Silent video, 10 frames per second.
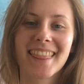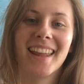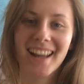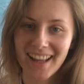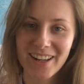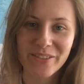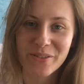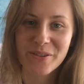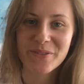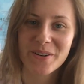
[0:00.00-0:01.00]
my plastic. Hello
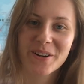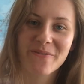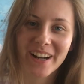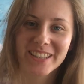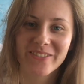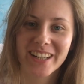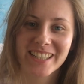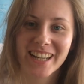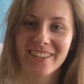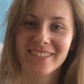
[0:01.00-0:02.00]
everyone and welcome back to my
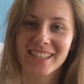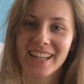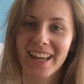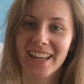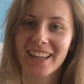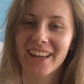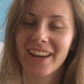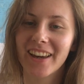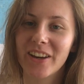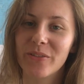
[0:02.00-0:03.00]
channel today.
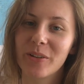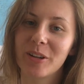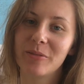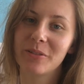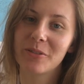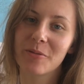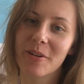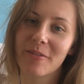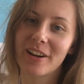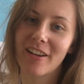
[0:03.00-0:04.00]
Um, I'm going to be filming
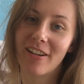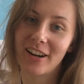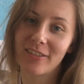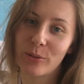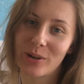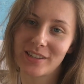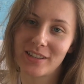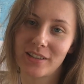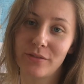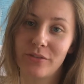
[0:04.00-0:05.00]
a really highly
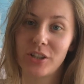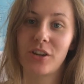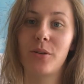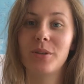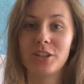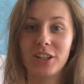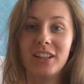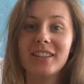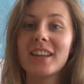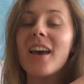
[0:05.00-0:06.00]
requested video, which
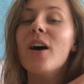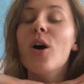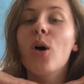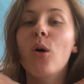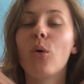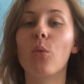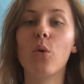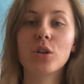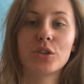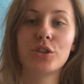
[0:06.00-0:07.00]
is
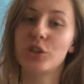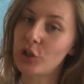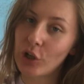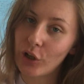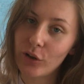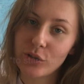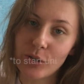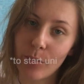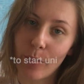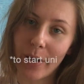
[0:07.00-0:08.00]
what to do
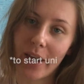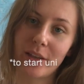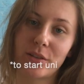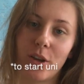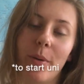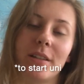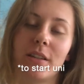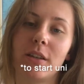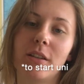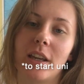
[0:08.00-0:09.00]
to prepare to go back
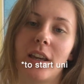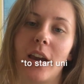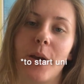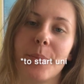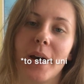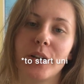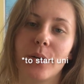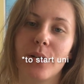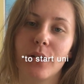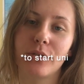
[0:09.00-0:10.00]
to uni. Um, I
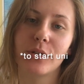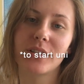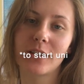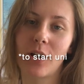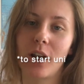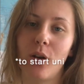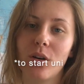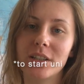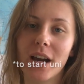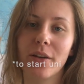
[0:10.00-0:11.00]
know a lot of you are stuck in
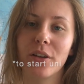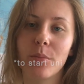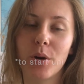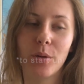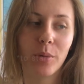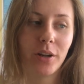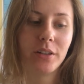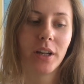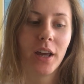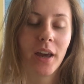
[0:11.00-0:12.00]
lockdown at the
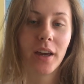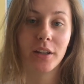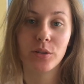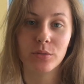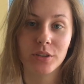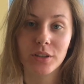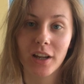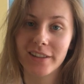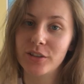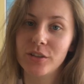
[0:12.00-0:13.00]
moment, and you want to
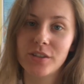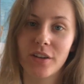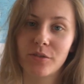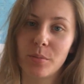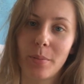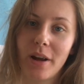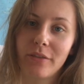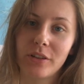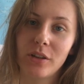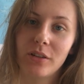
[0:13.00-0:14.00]
like do stuff to prepare
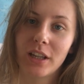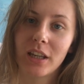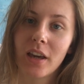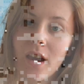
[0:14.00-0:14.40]
for uni.